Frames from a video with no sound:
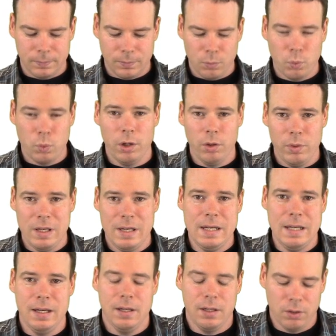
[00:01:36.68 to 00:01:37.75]
what do we
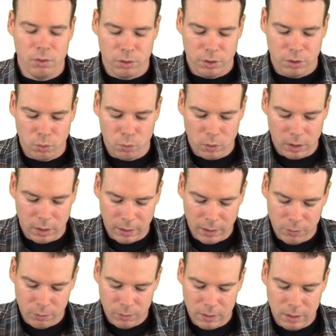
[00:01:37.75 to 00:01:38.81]
need in order to work
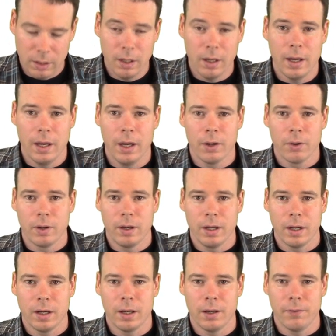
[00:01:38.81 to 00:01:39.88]
out the
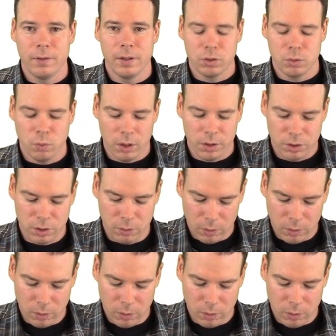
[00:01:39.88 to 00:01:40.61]
area of this washer?